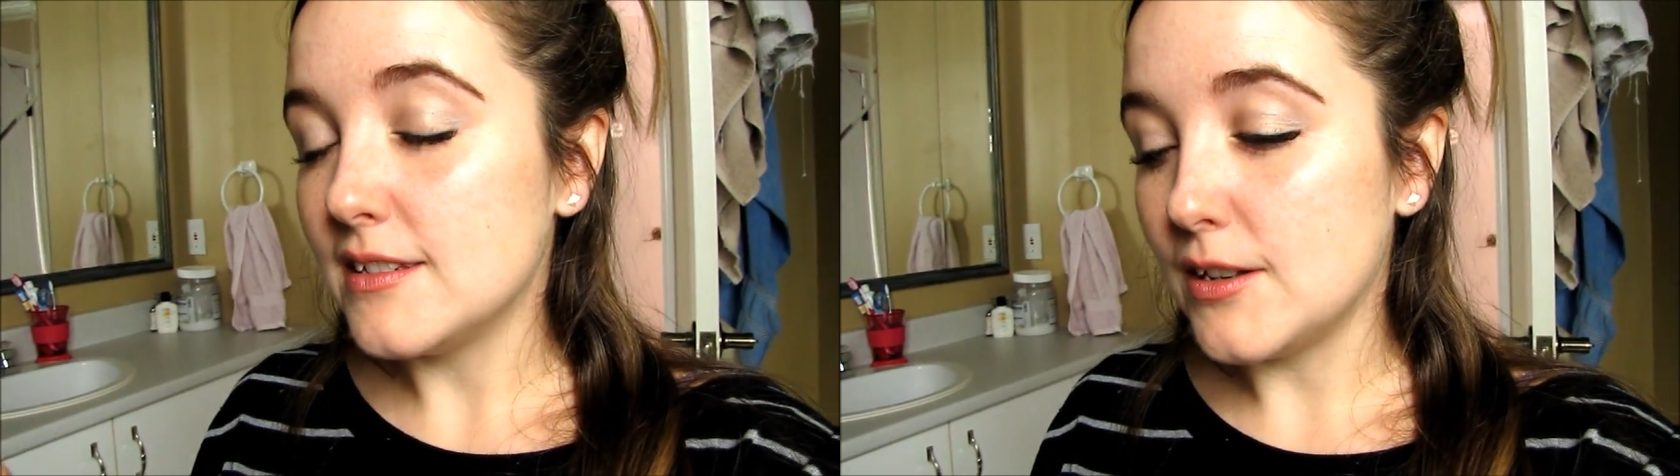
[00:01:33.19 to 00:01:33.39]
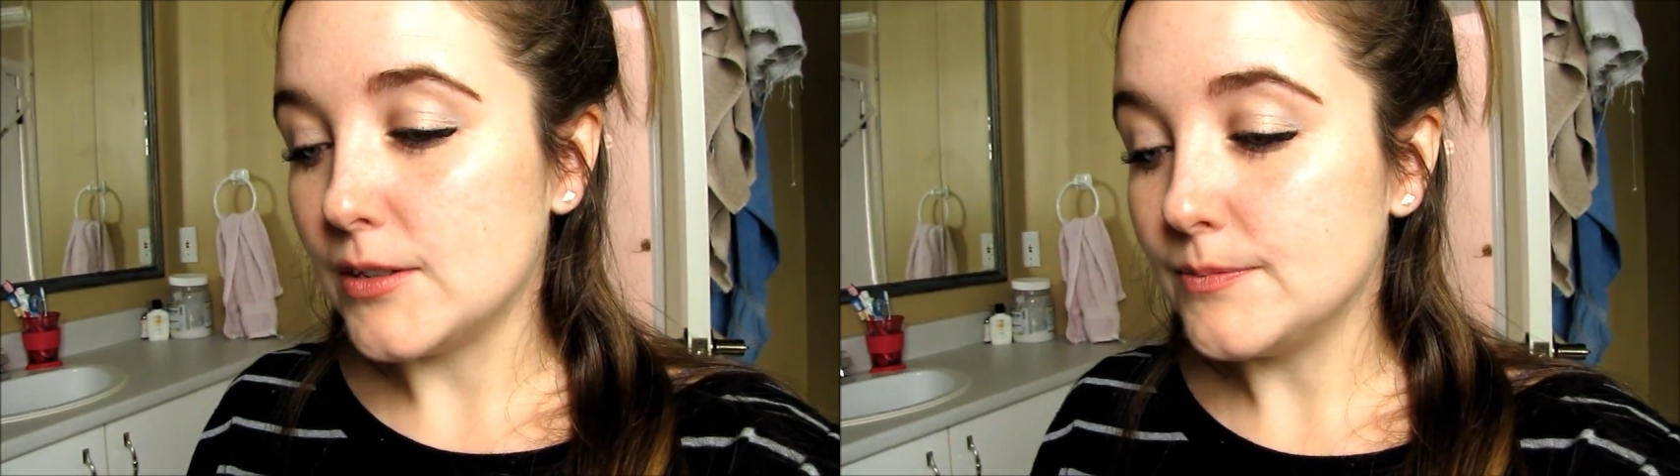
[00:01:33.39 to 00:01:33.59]

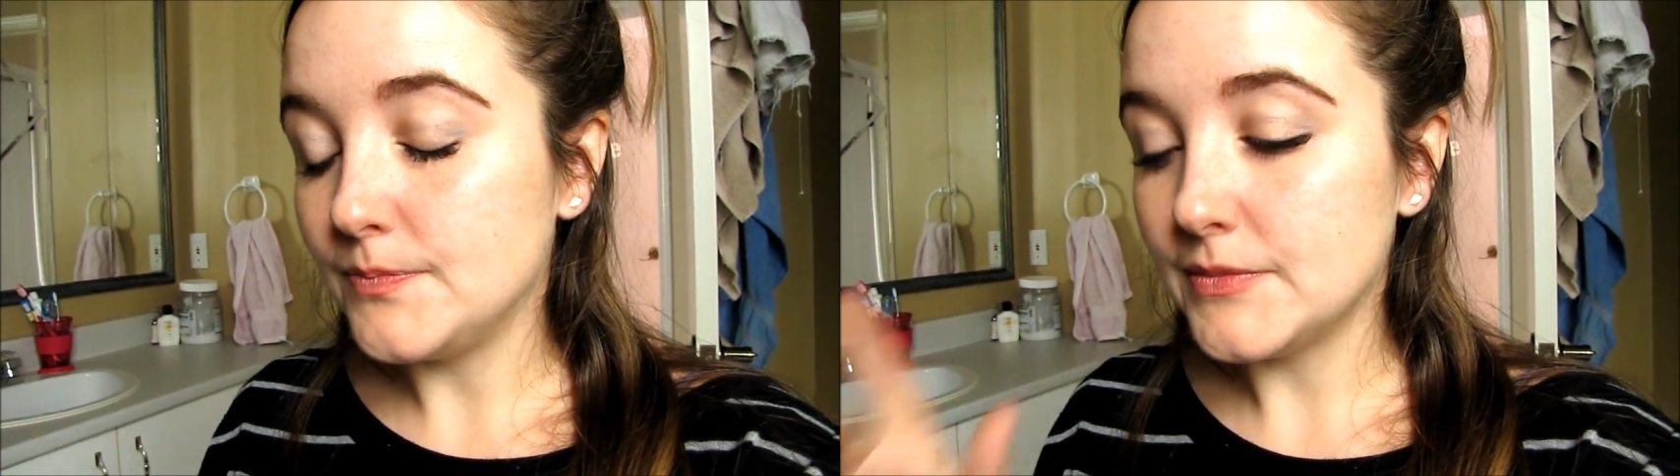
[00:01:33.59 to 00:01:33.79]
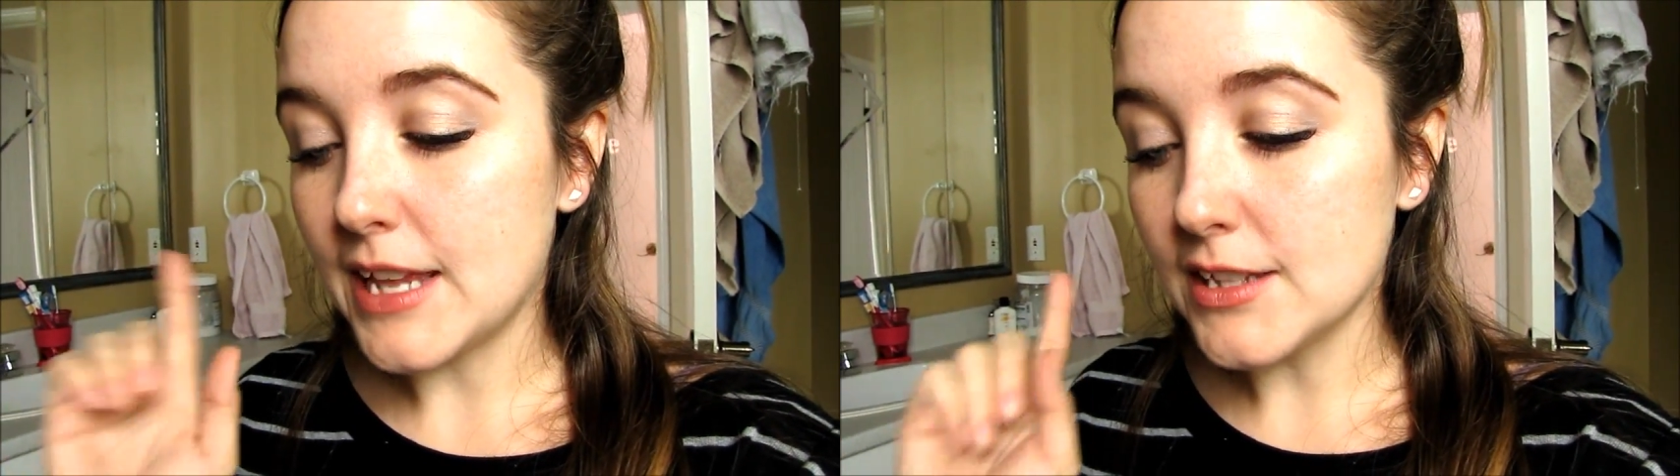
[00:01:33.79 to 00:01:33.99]
So
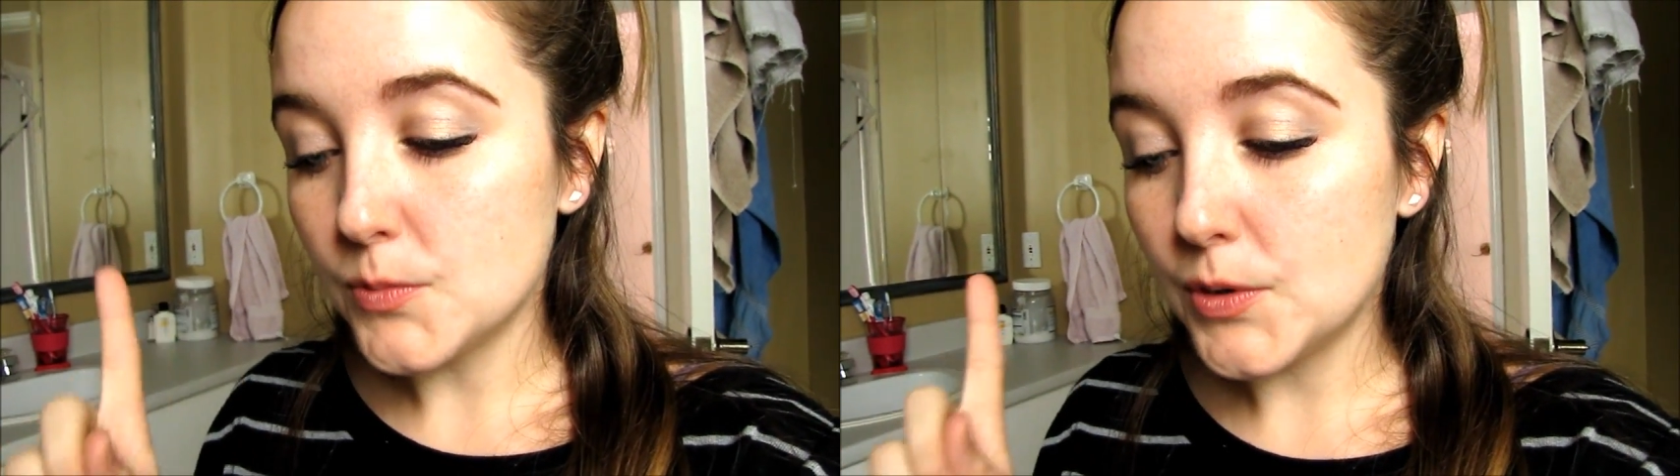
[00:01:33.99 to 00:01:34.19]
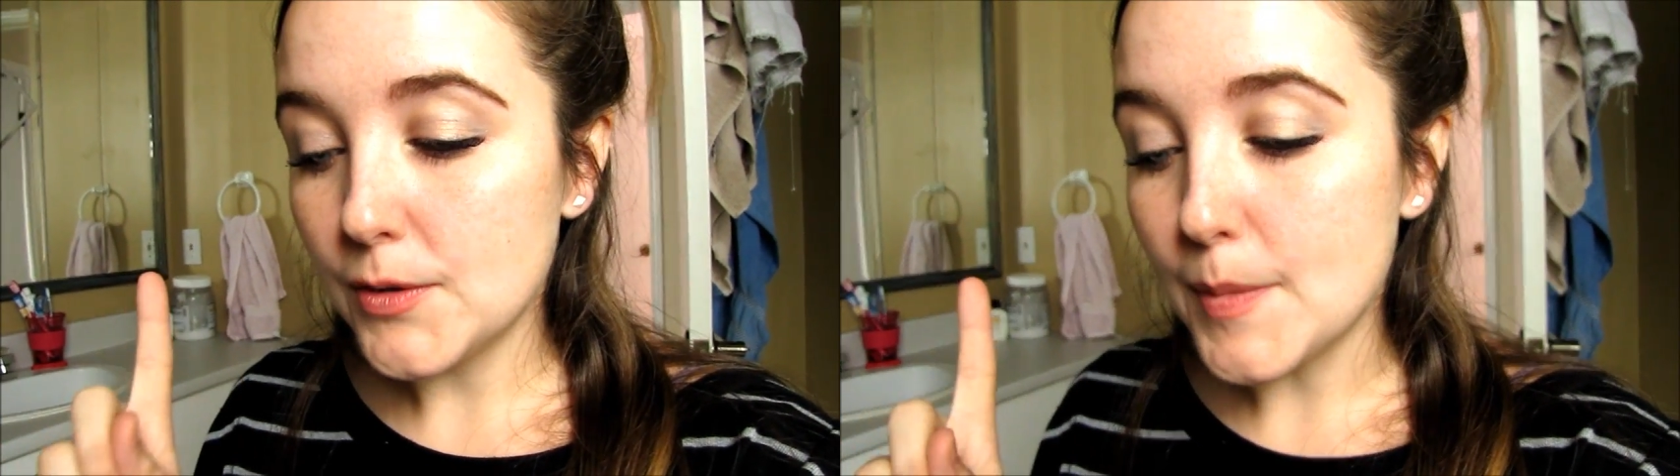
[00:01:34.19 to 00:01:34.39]
that's
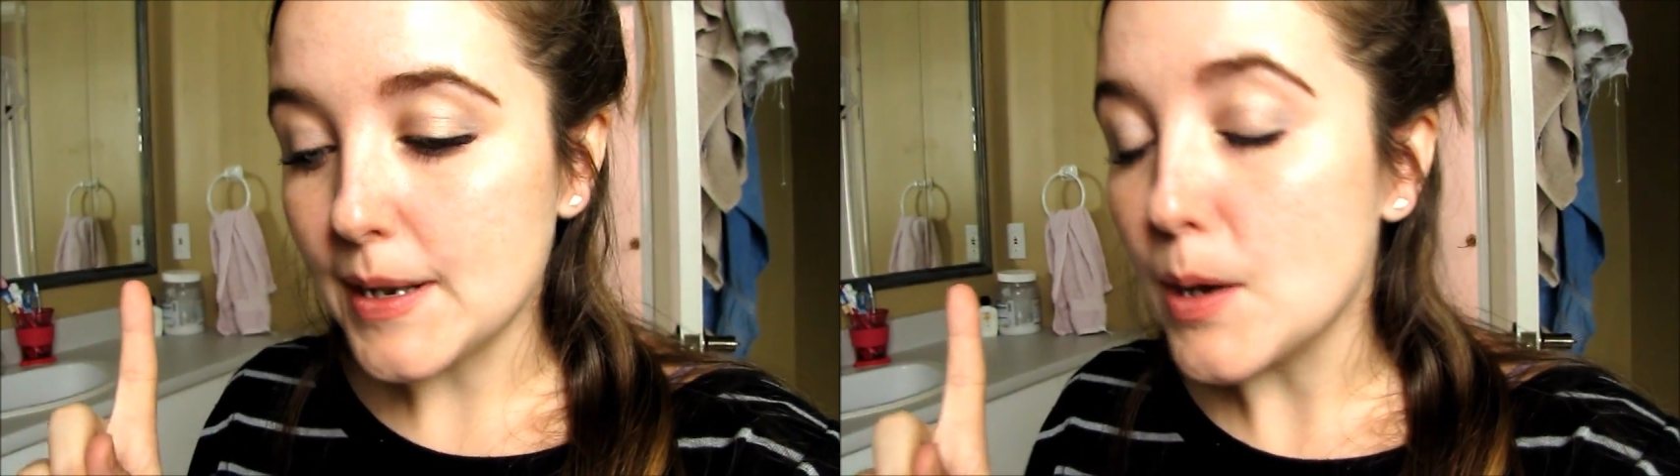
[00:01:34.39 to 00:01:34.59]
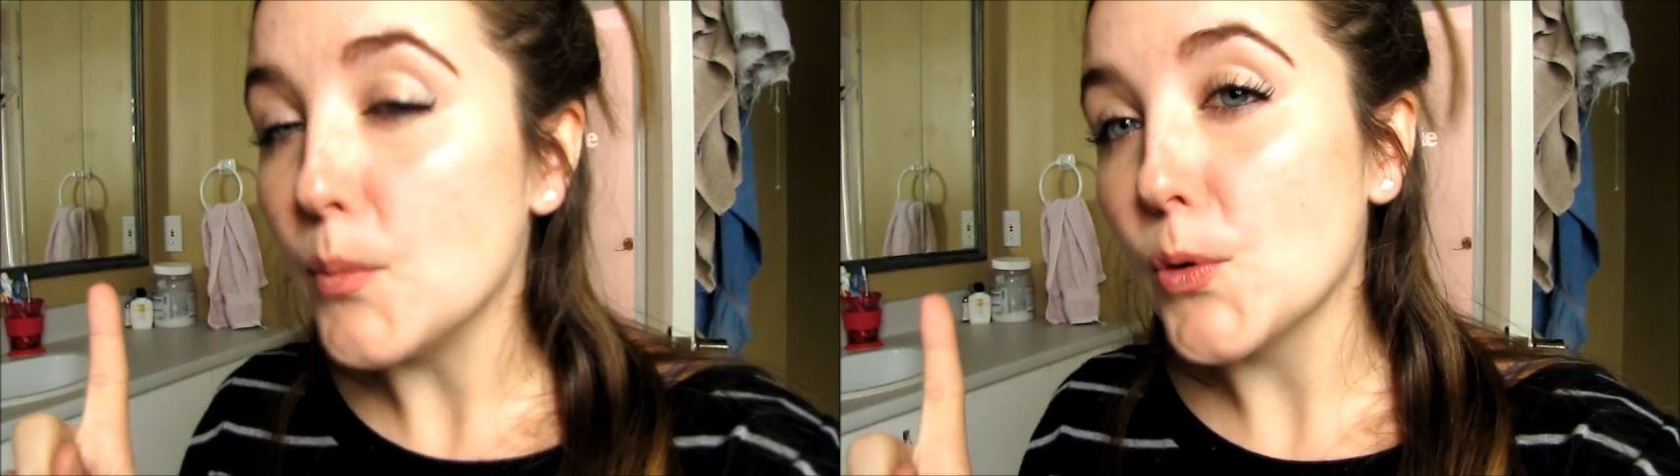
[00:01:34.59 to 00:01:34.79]
one of my
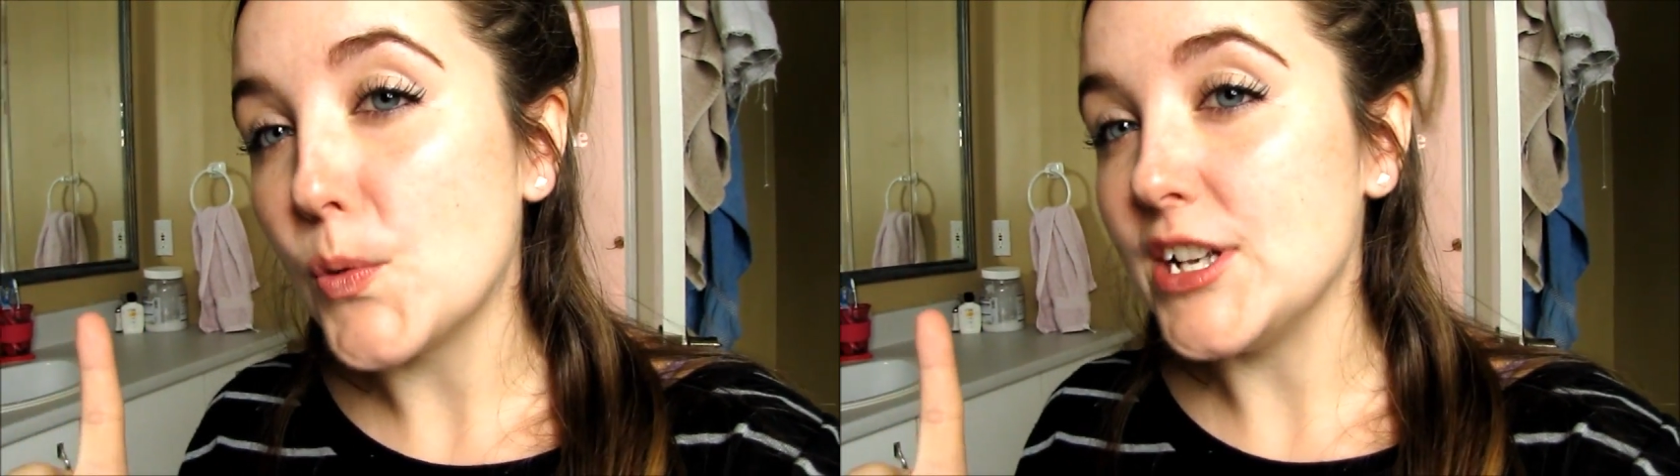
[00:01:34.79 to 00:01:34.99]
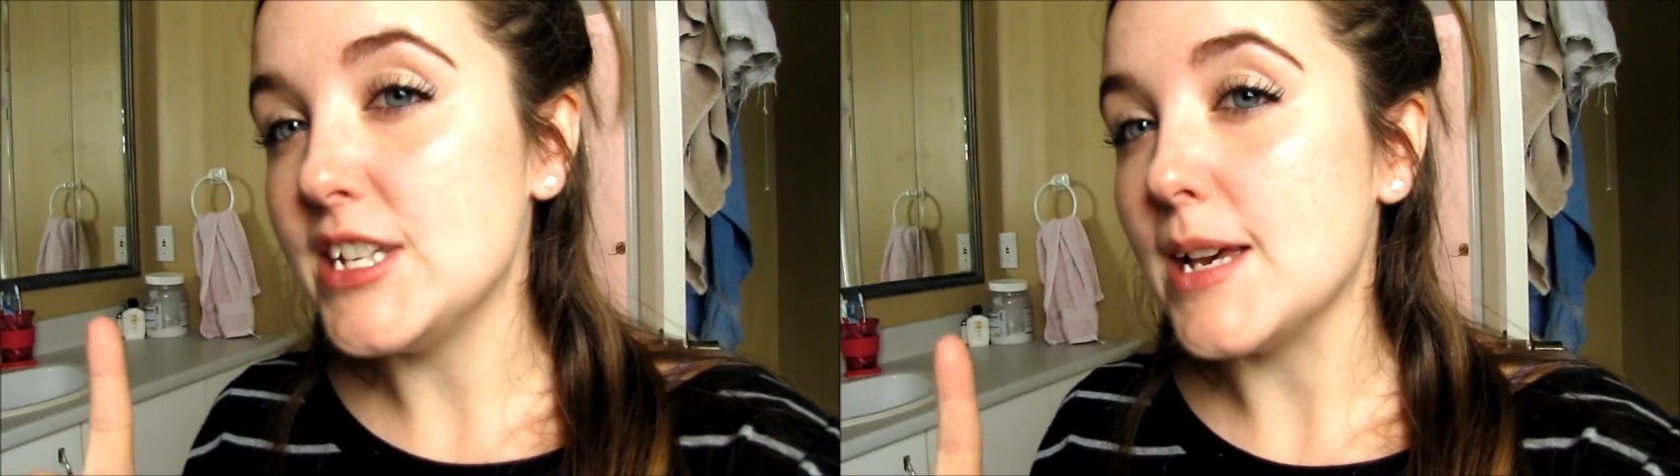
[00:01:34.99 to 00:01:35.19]
number
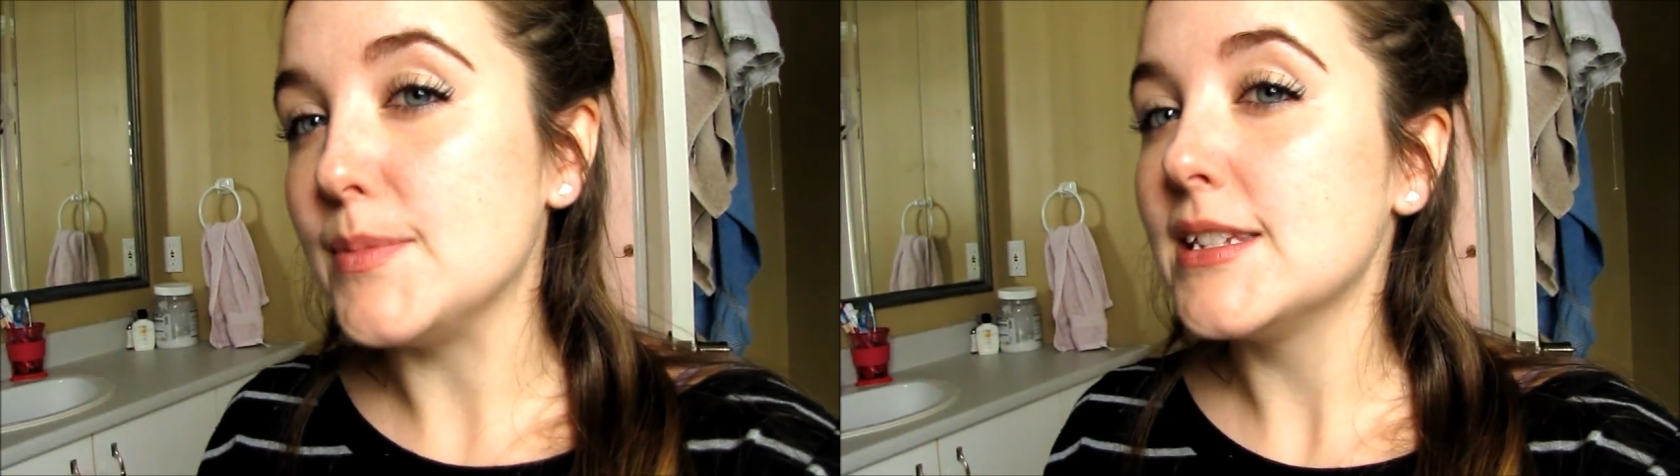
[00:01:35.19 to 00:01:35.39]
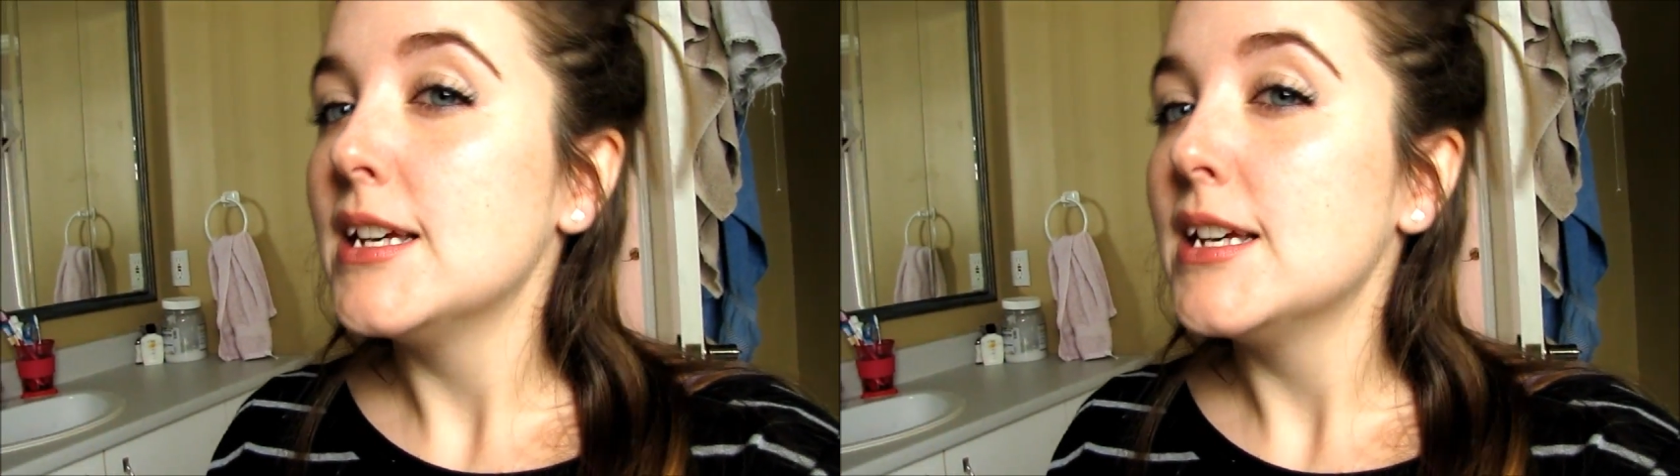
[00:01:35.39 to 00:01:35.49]
1 tips.